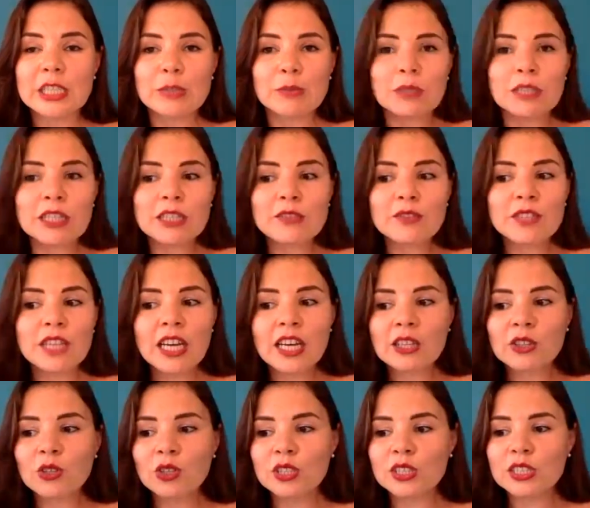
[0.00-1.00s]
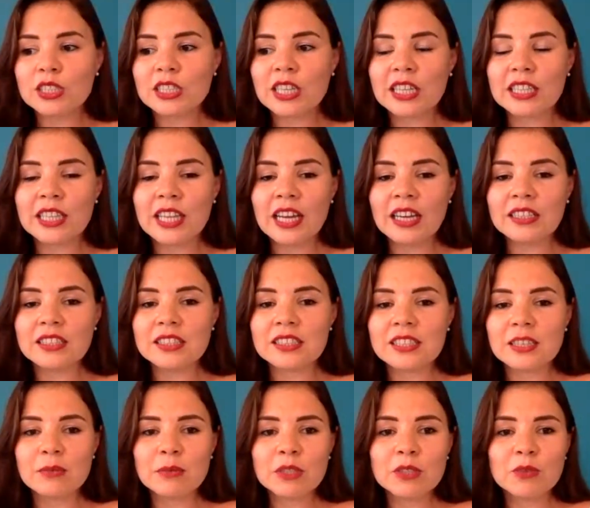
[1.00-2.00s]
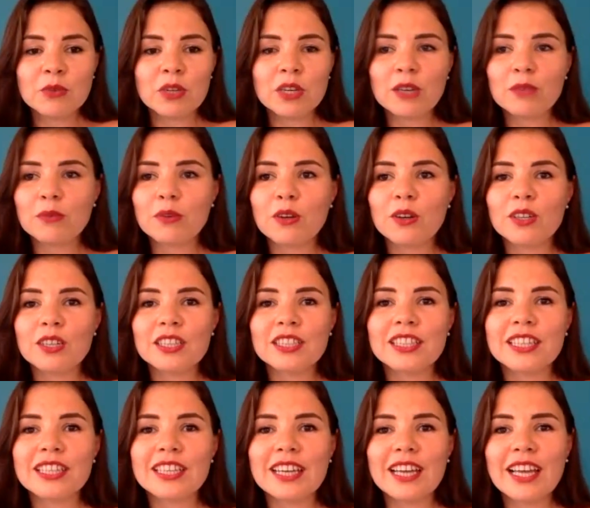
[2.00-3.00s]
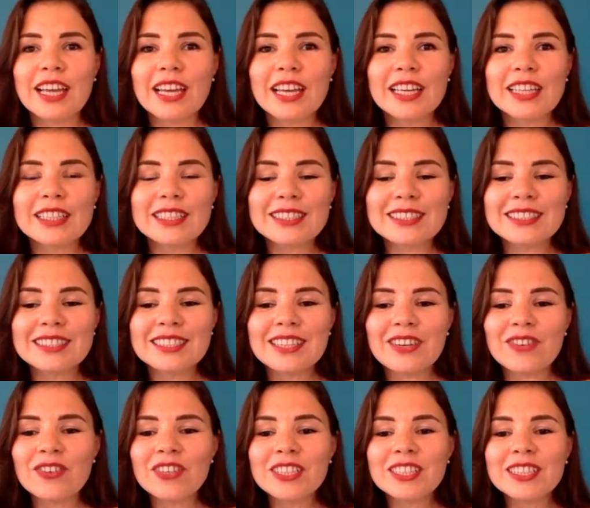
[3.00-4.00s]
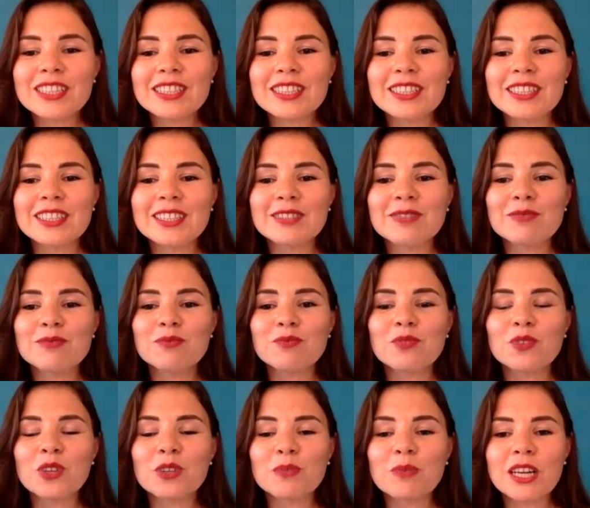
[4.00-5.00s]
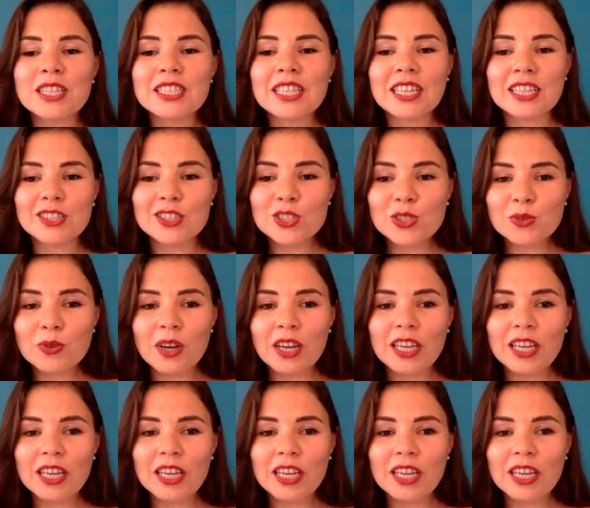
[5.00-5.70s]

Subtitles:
But if they are not connecting, I mean, what I'm like, there's really not much I can do.